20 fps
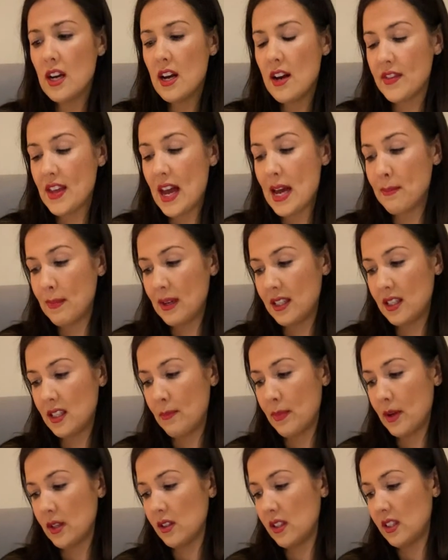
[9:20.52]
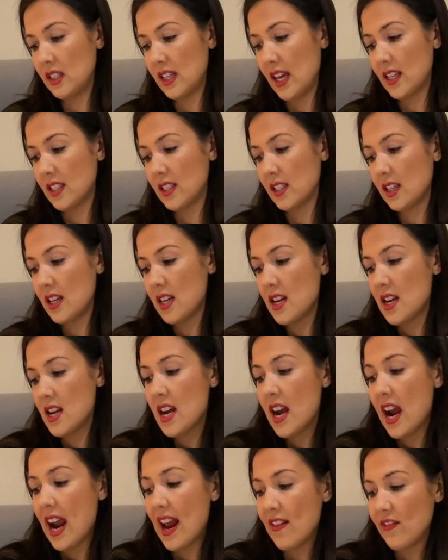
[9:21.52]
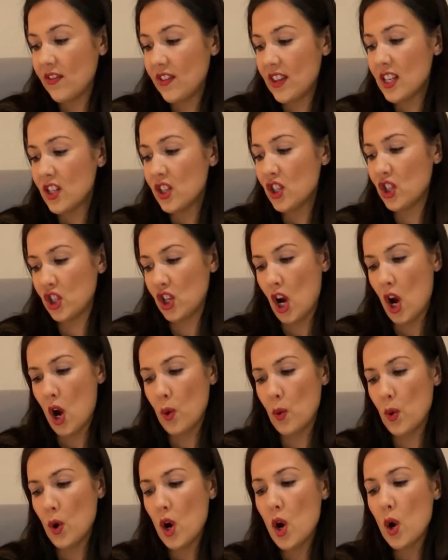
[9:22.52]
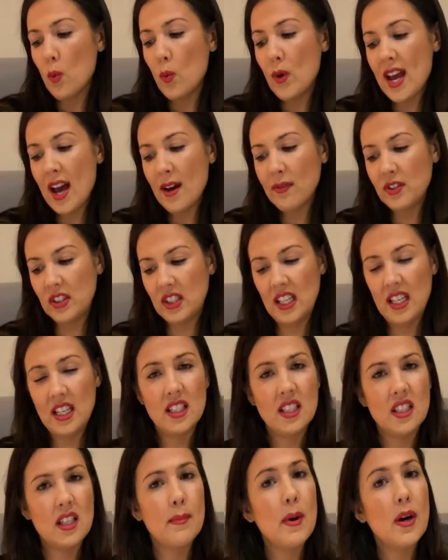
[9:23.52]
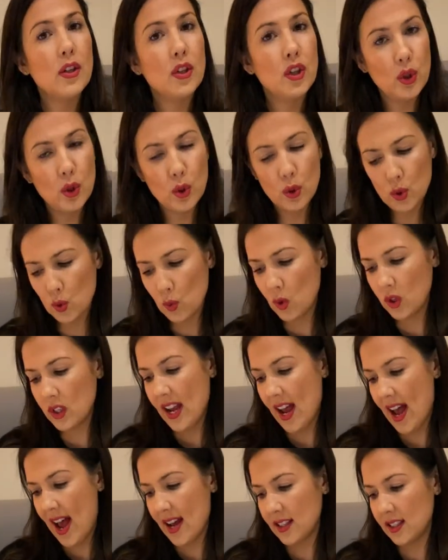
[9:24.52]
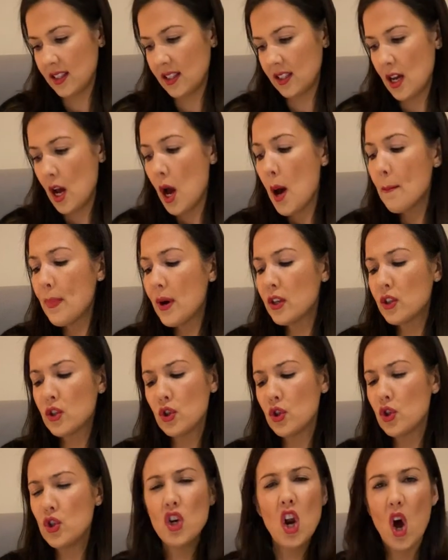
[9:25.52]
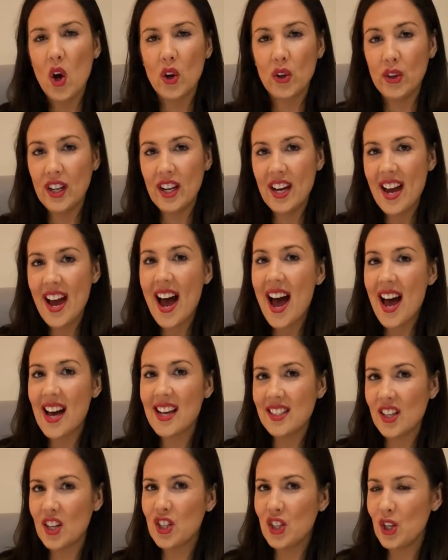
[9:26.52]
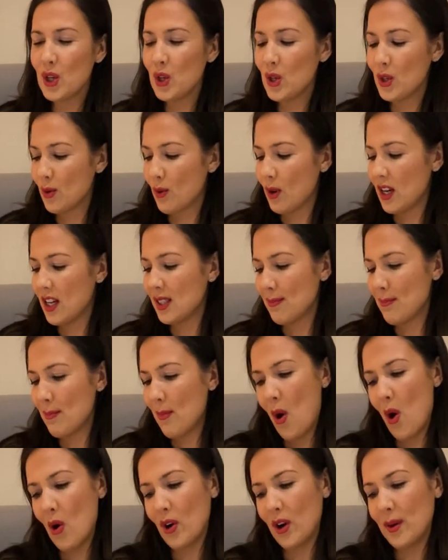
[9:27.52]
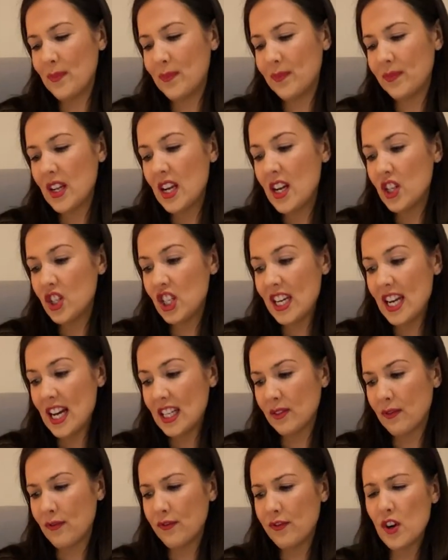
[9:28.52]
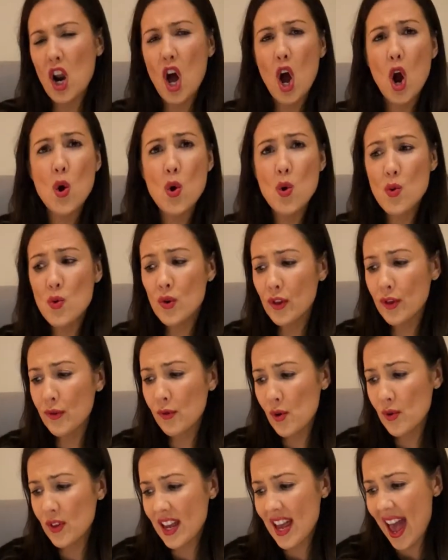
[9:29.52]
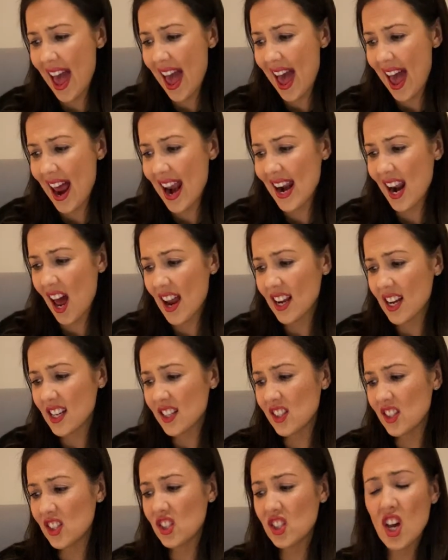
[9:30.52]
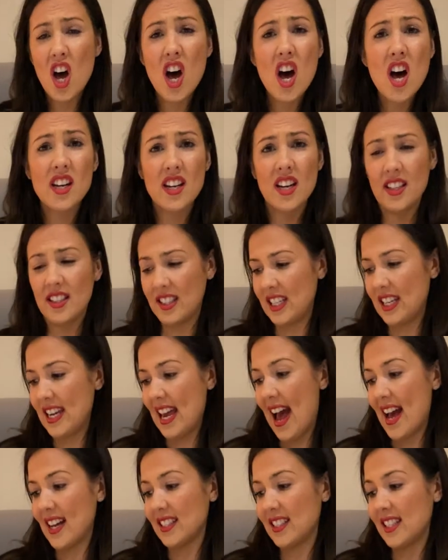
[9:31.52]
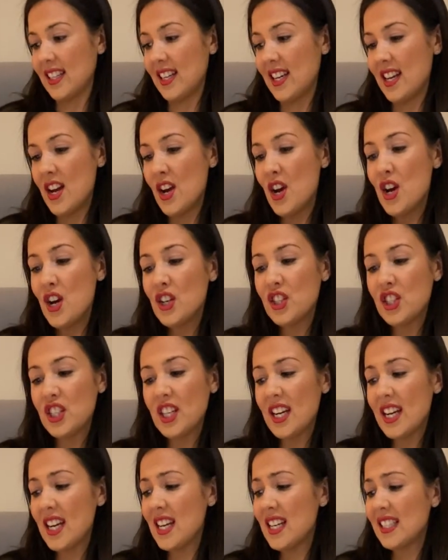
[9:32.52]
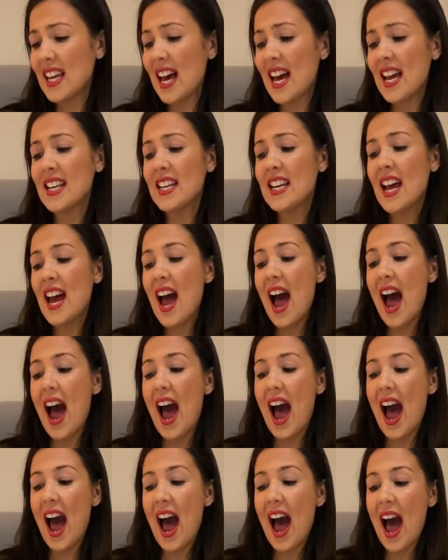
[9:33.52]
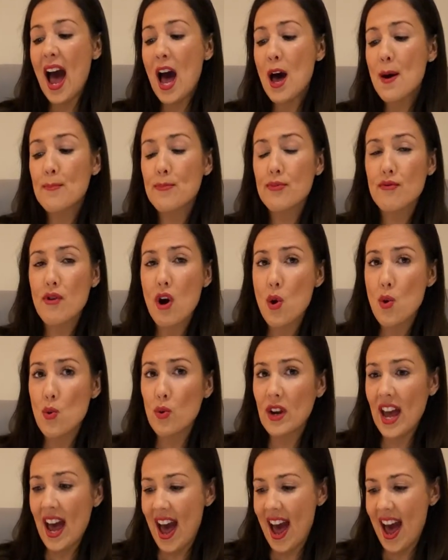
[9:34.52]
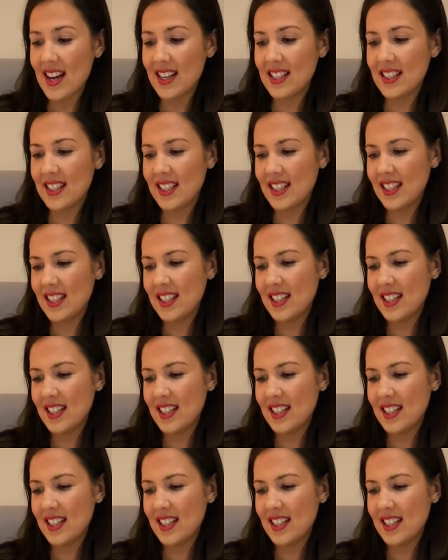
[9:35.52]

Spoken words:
Then Mr. Bunce said, "In this show we have seen some unusual cats, but none as unusual as Mog. She has flown through the air like a circus cat. She is an acrobat.